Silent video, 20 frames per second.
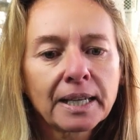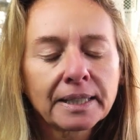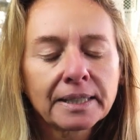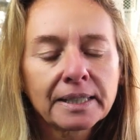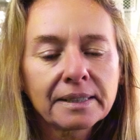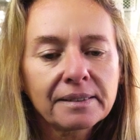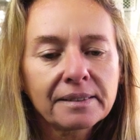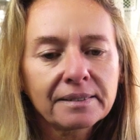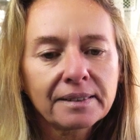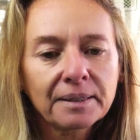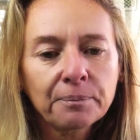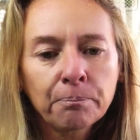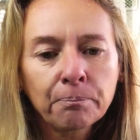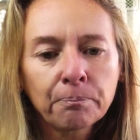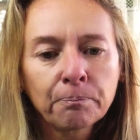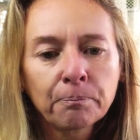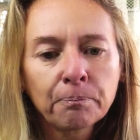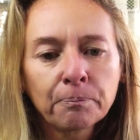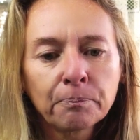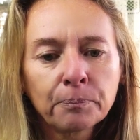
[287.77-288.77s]
This is a
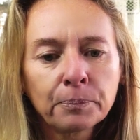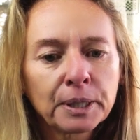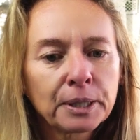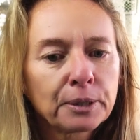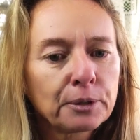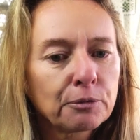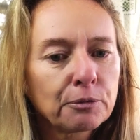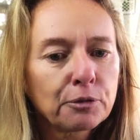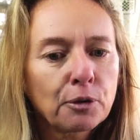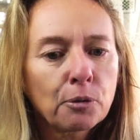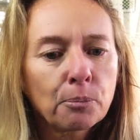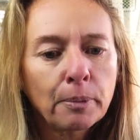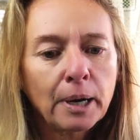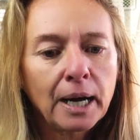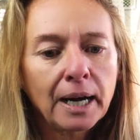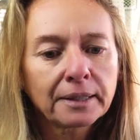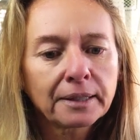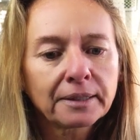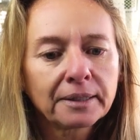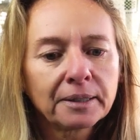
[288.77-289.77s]
beautiful
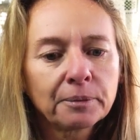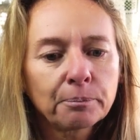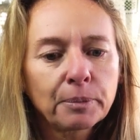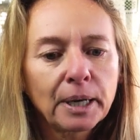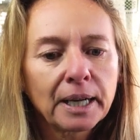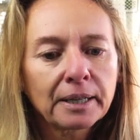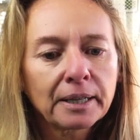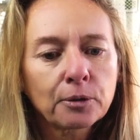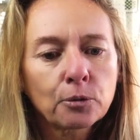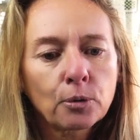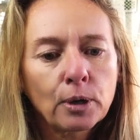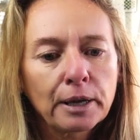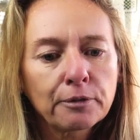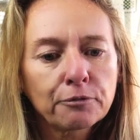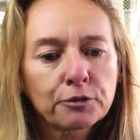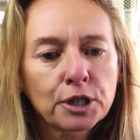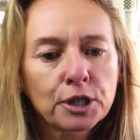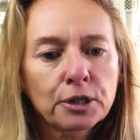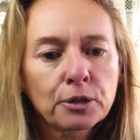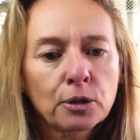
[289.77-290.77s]
pattern by
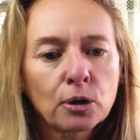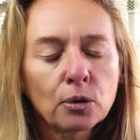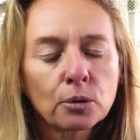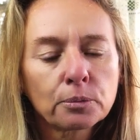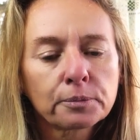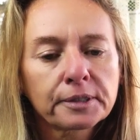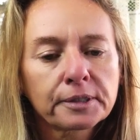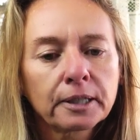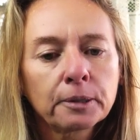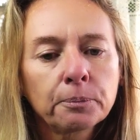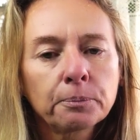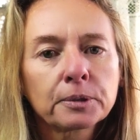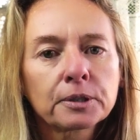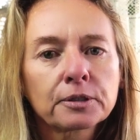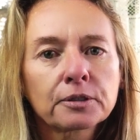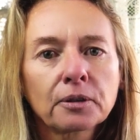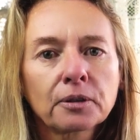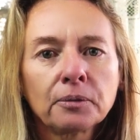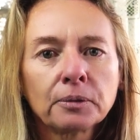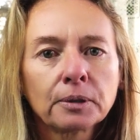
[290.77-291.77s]
Crafty Concept.
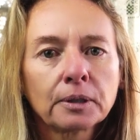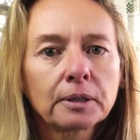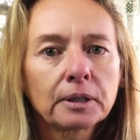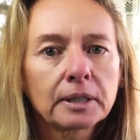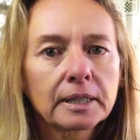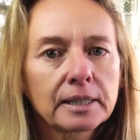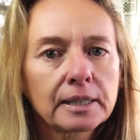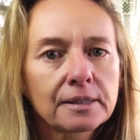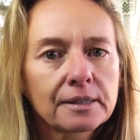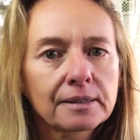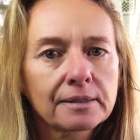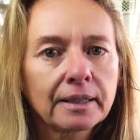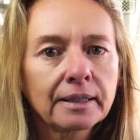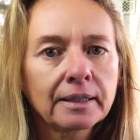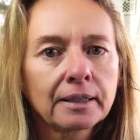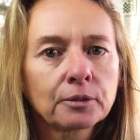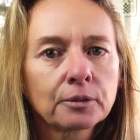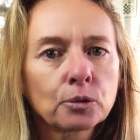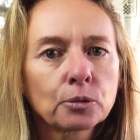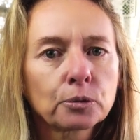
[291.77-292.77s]
So it's
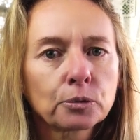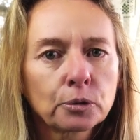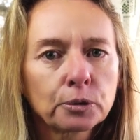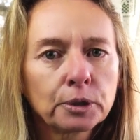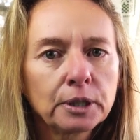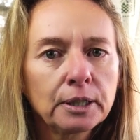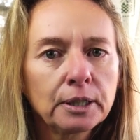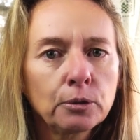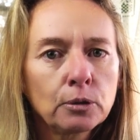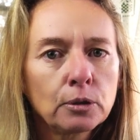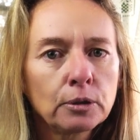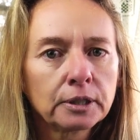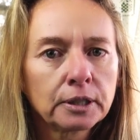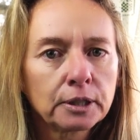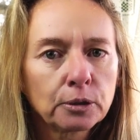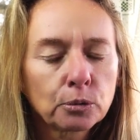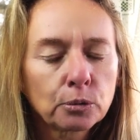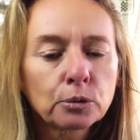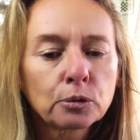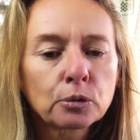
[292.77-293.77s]
a tutorial on
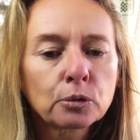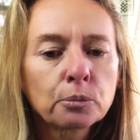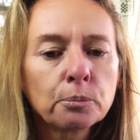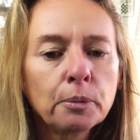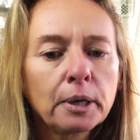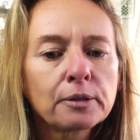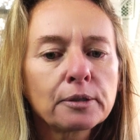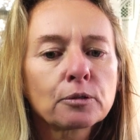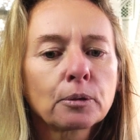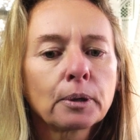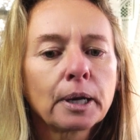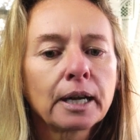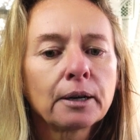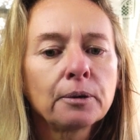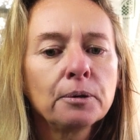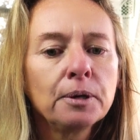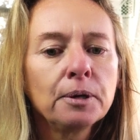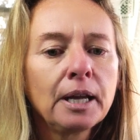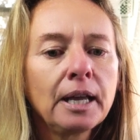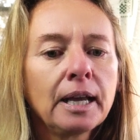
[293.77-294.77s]
YouTube as
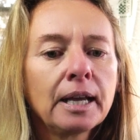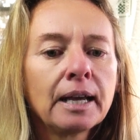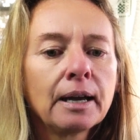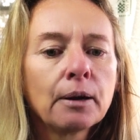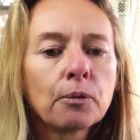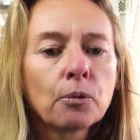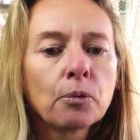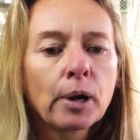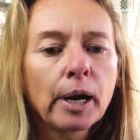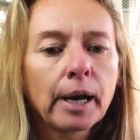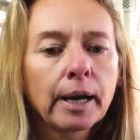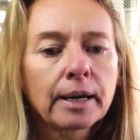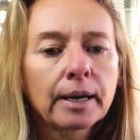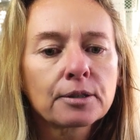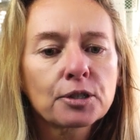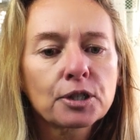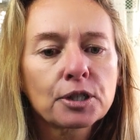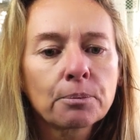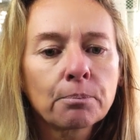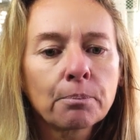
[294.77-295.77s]
well, where
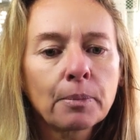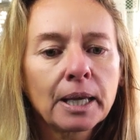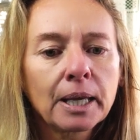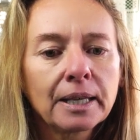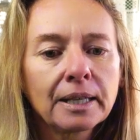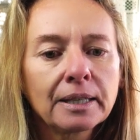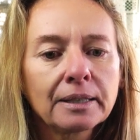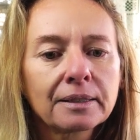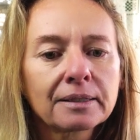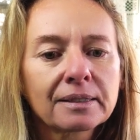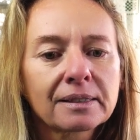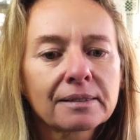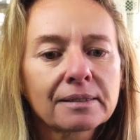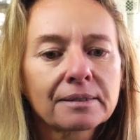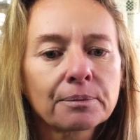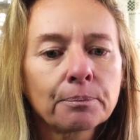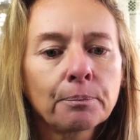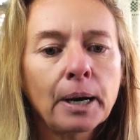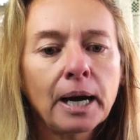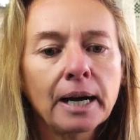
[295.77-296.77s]
she
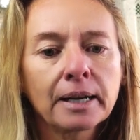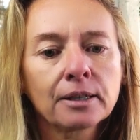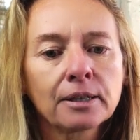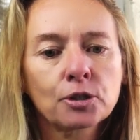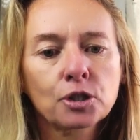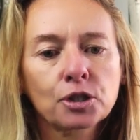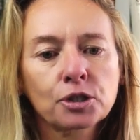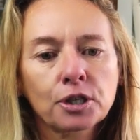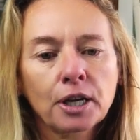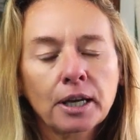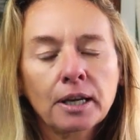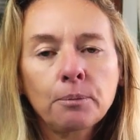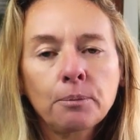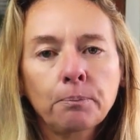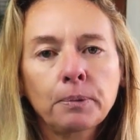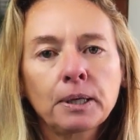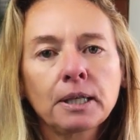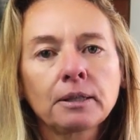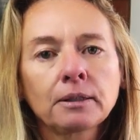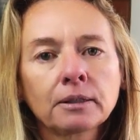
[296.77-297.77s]
makes, by
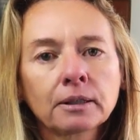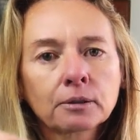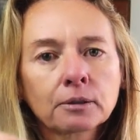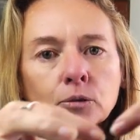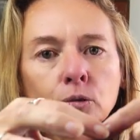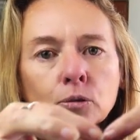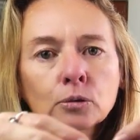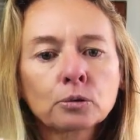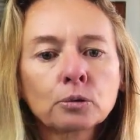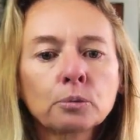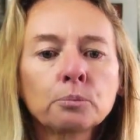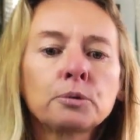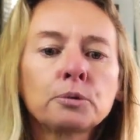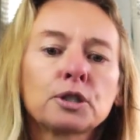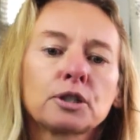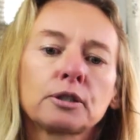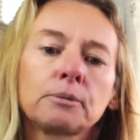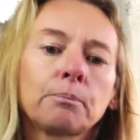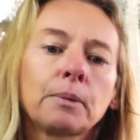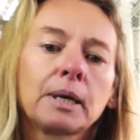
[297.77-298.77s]
shaping the tube,
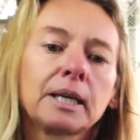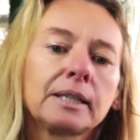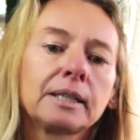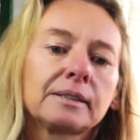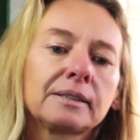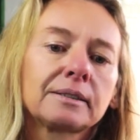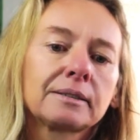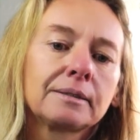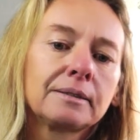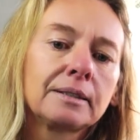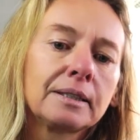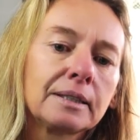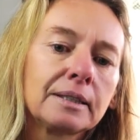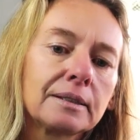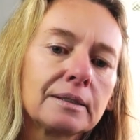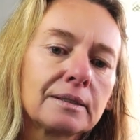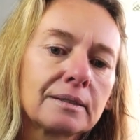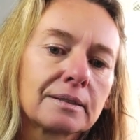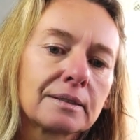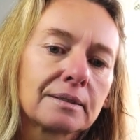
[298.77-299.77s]
she makes
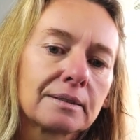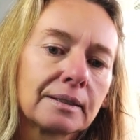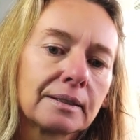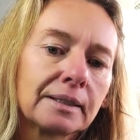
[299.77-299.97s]
this